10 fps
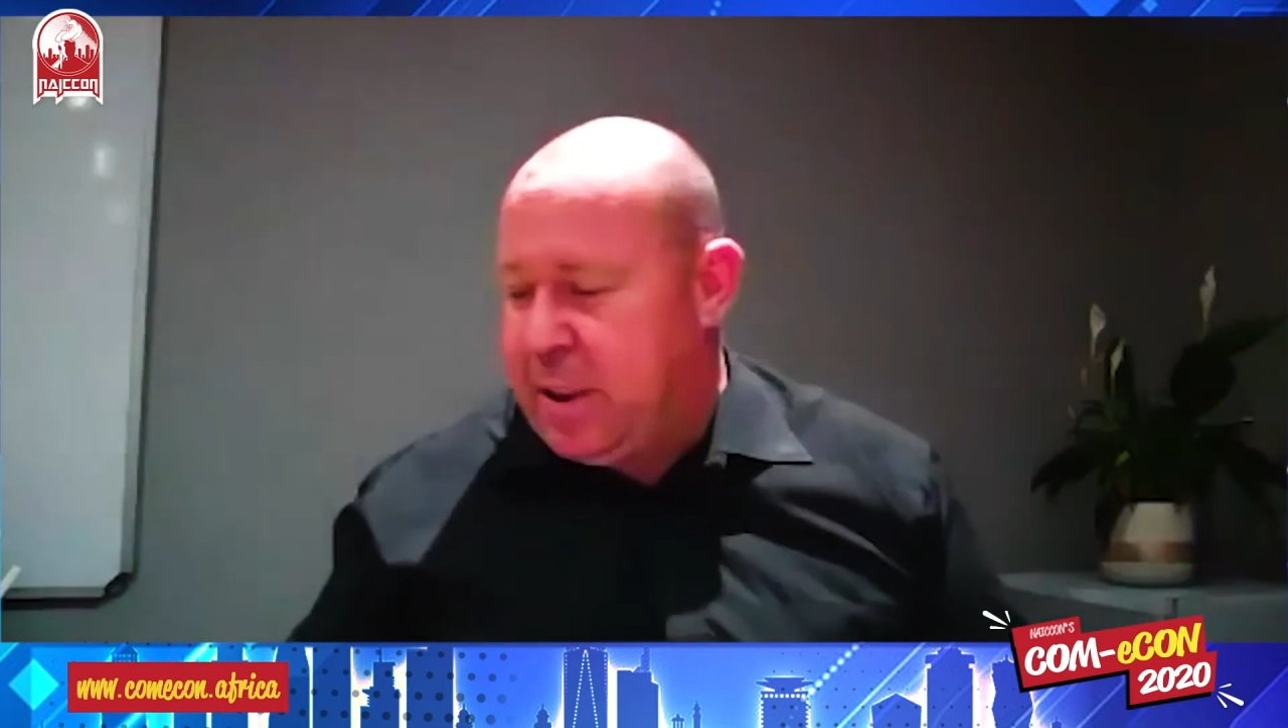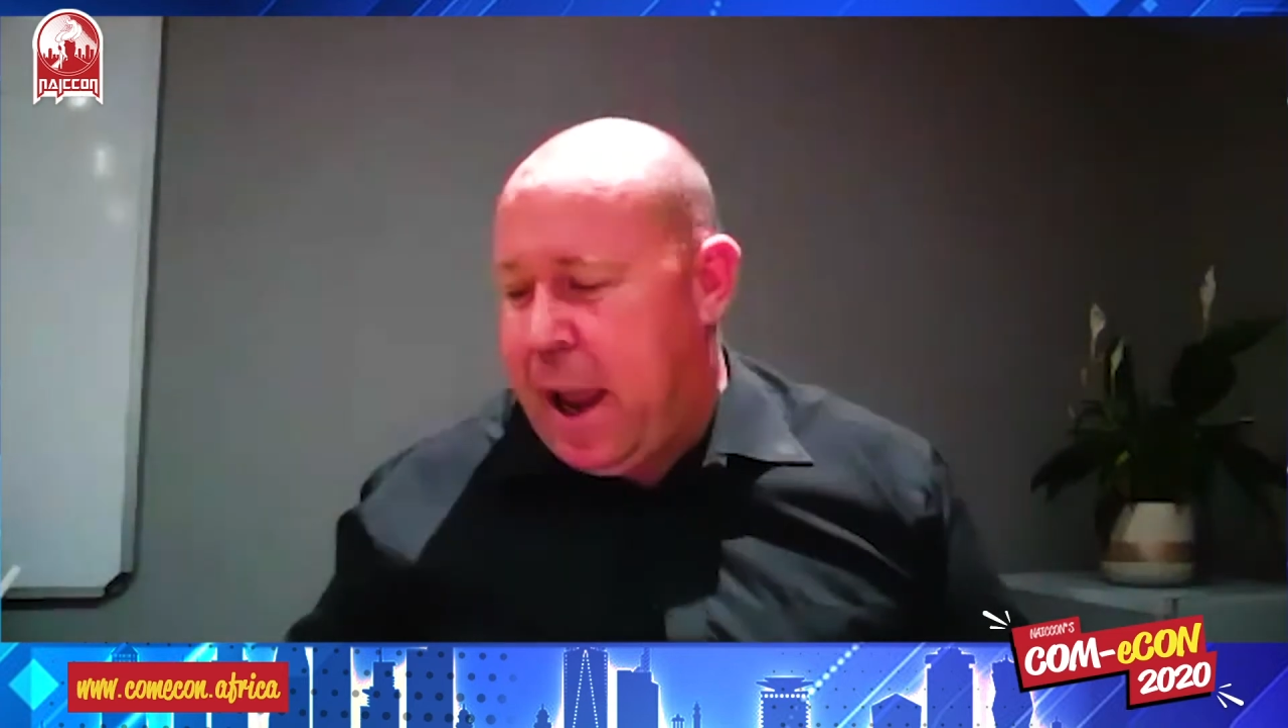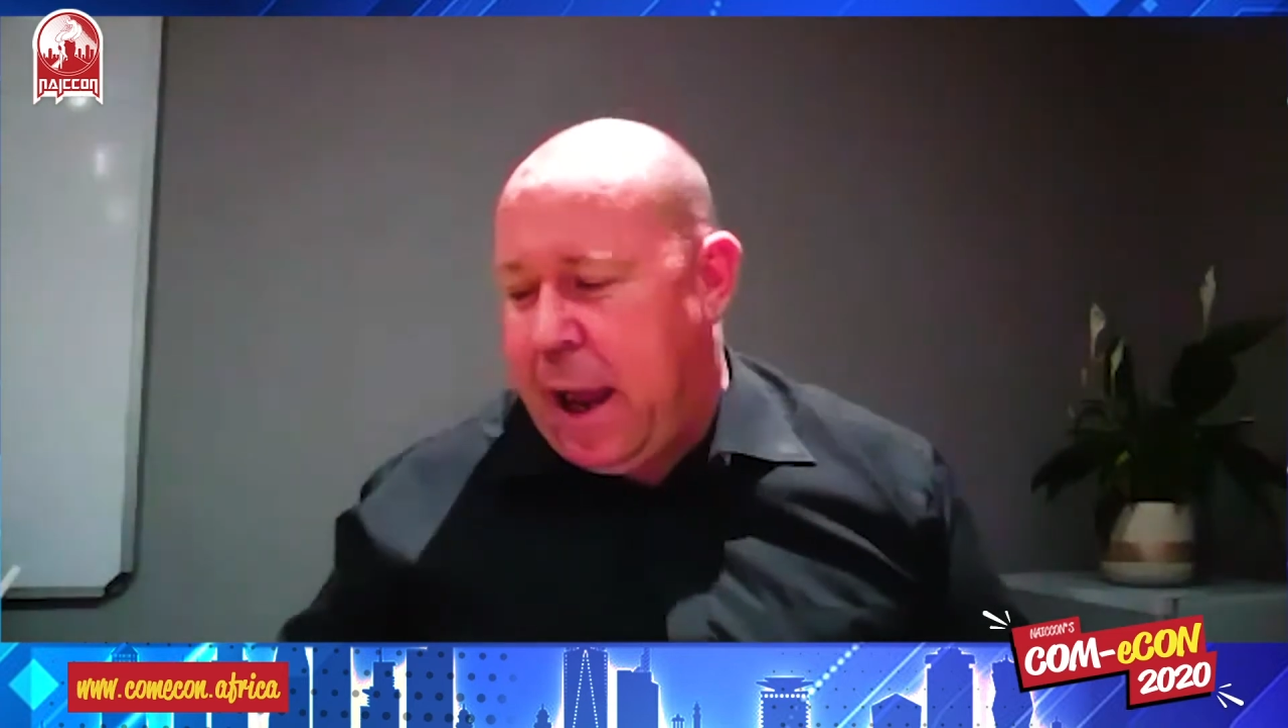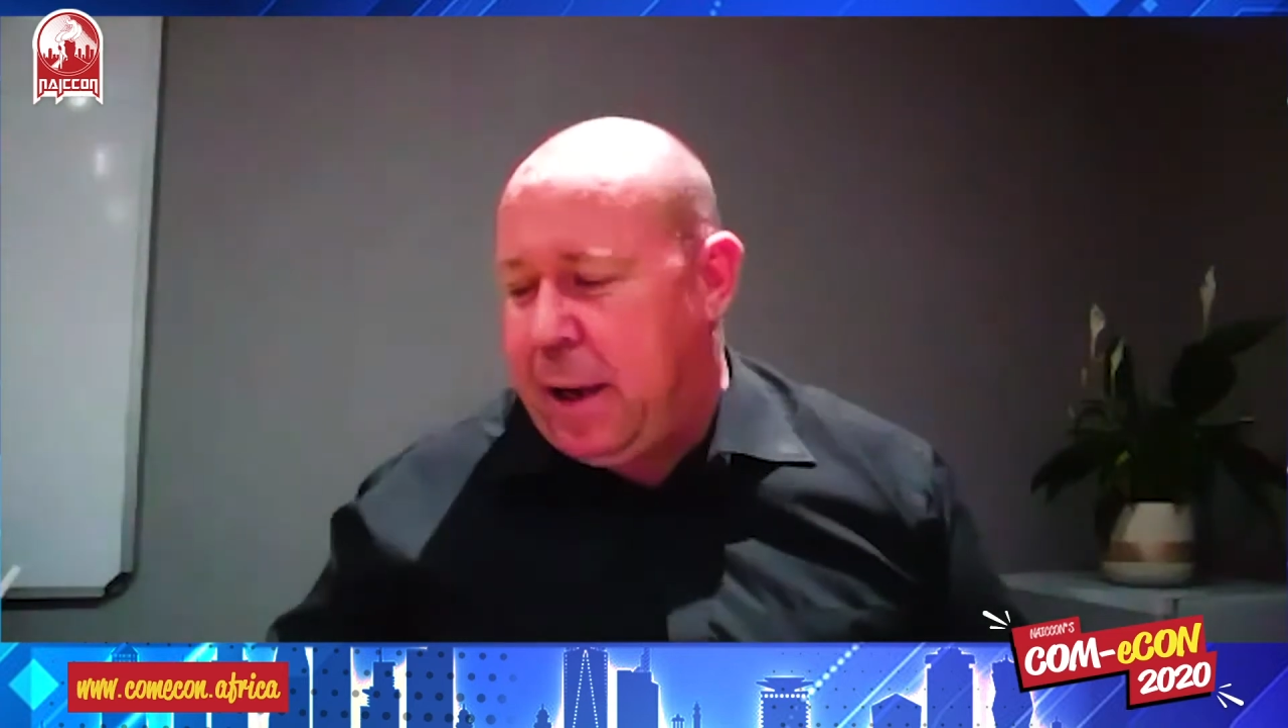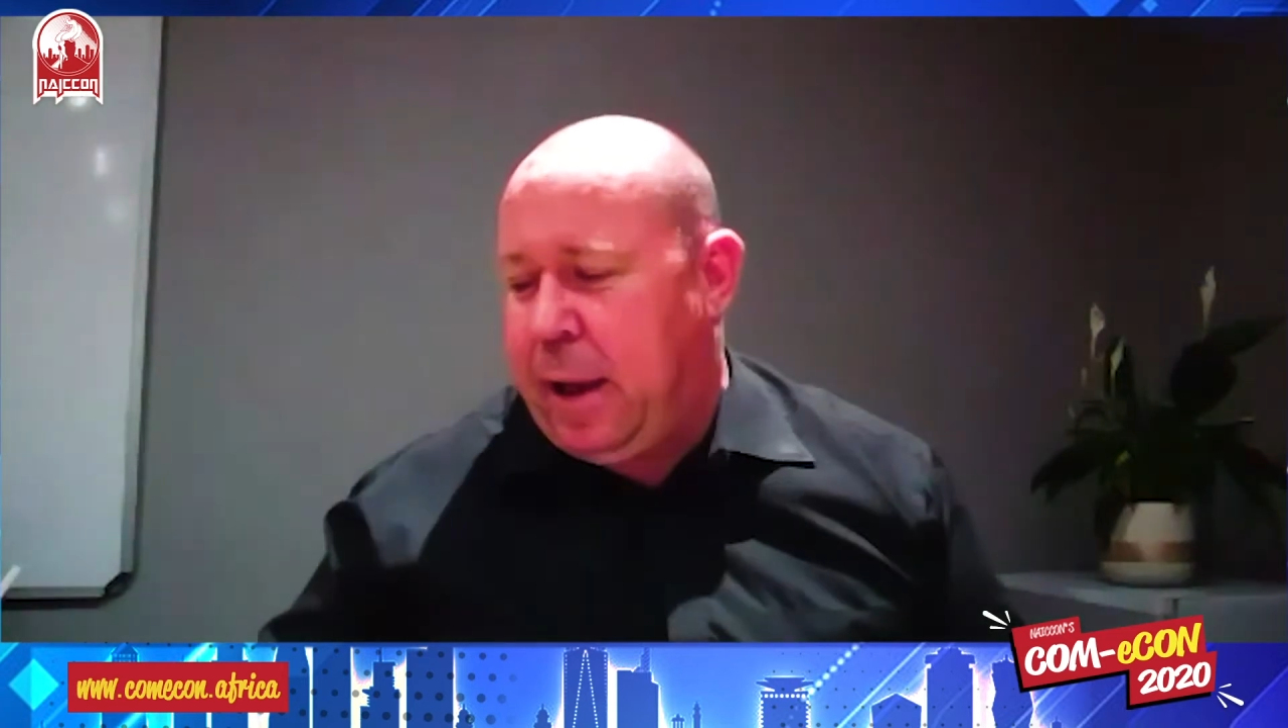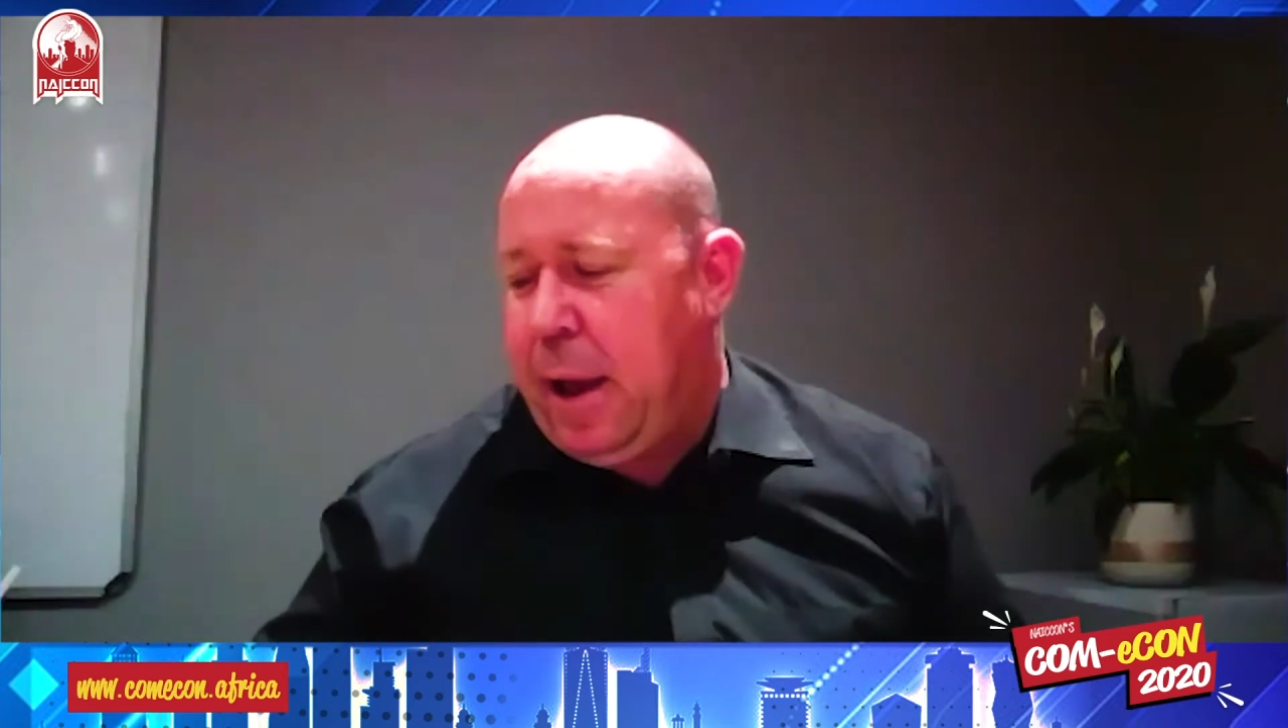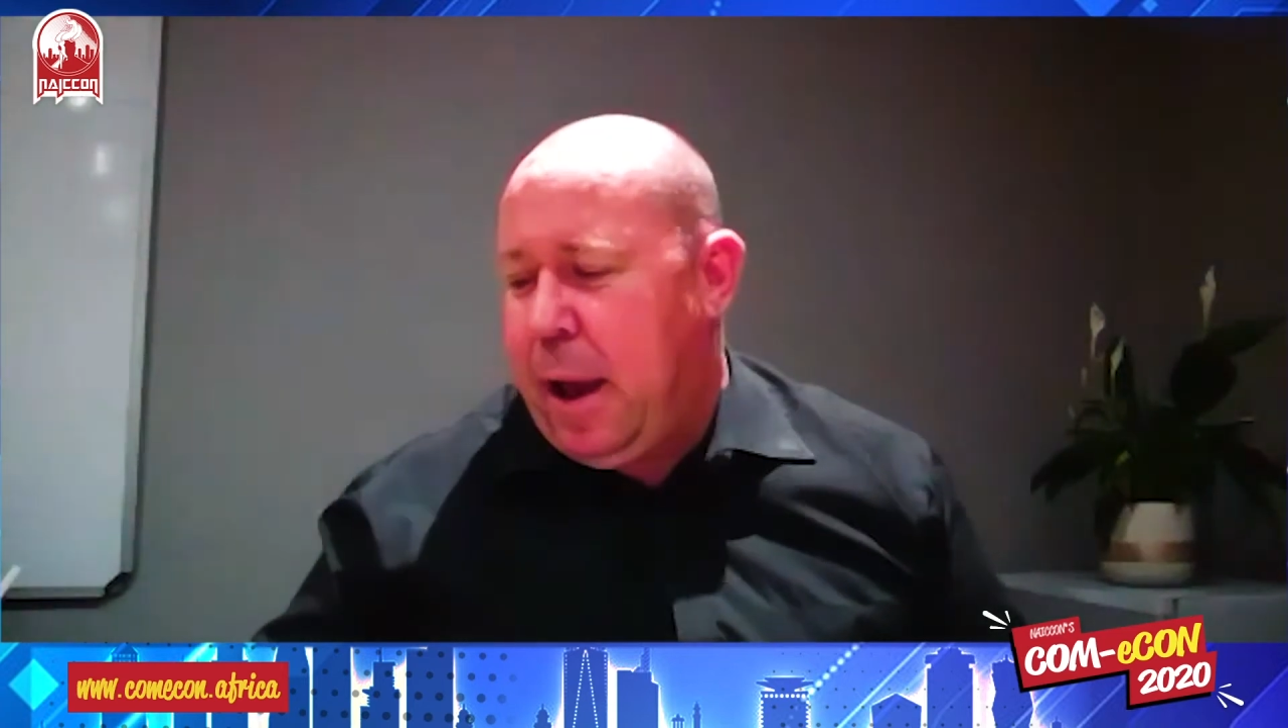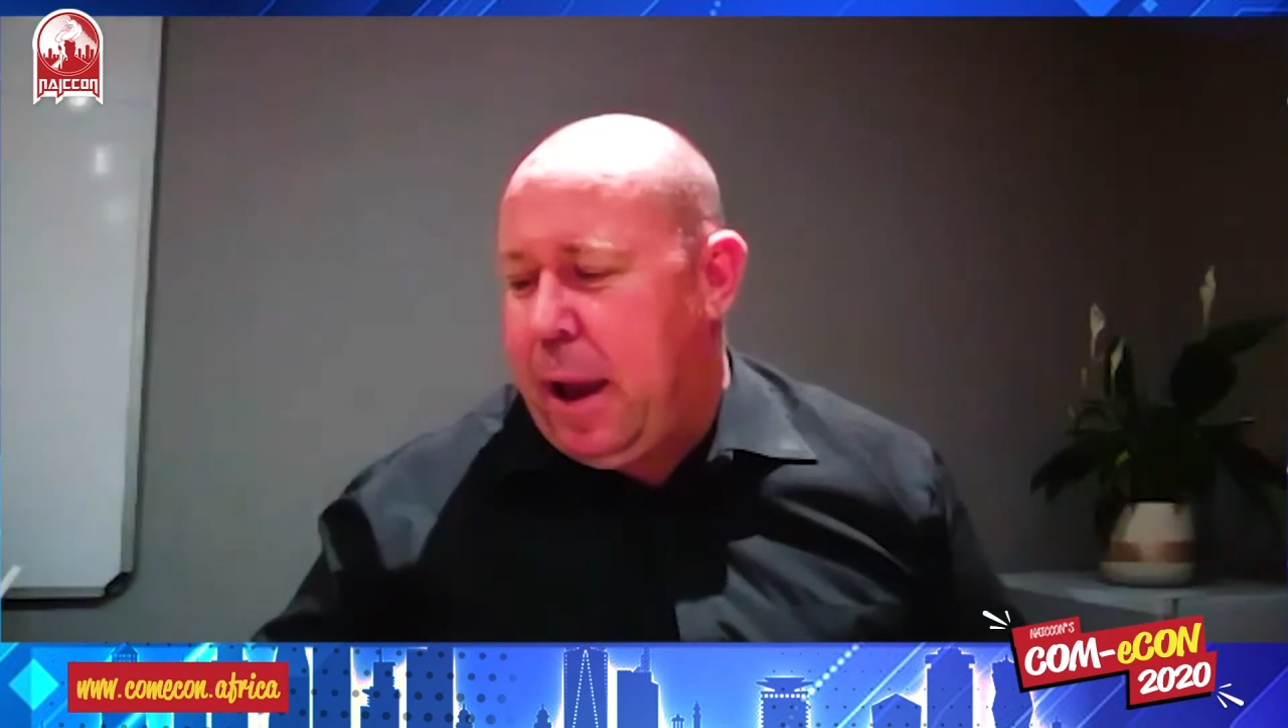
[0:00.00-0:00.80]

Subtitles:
Andy,